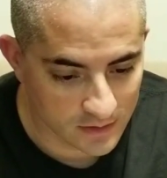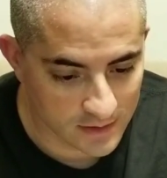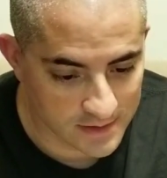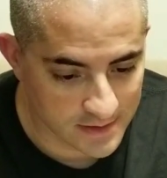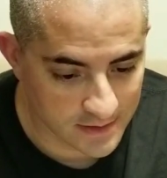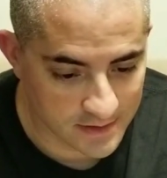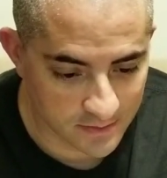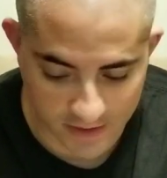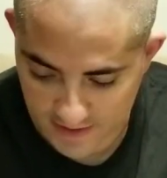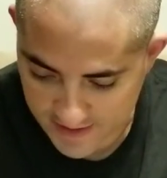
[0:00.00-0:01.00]
This should
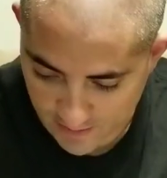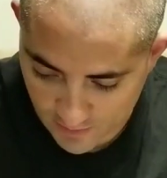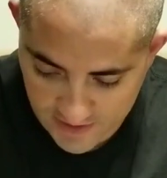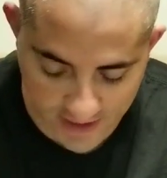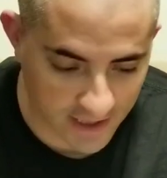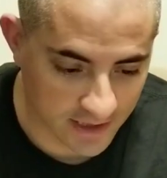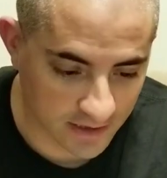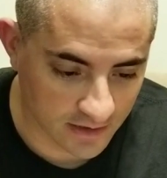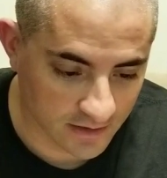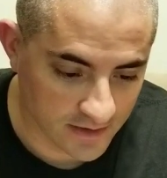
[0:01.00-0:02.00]
be the same ones I got
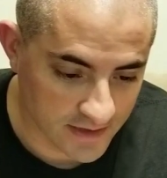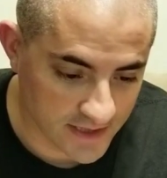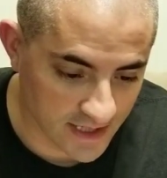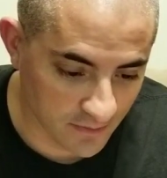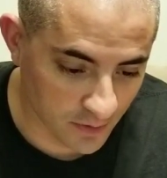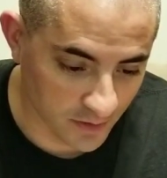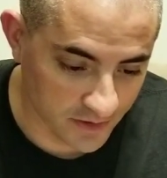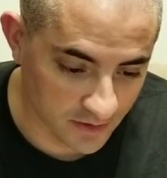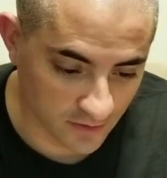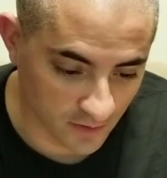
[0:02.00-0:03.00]
here.
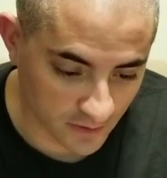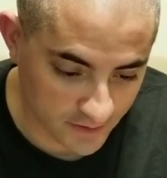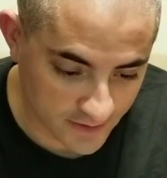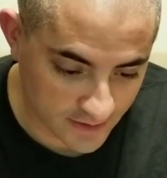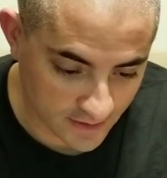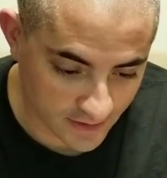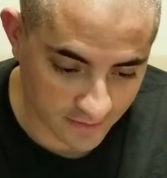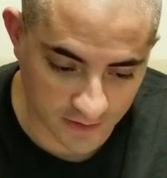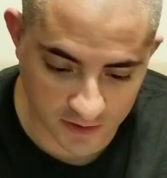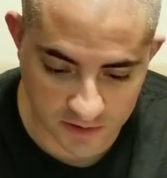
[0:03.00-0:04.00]
7.2 volt,
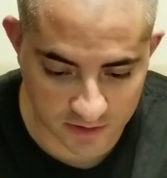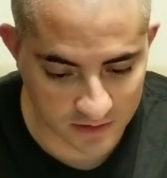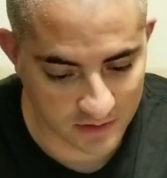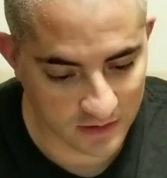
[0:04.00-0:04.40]
1100.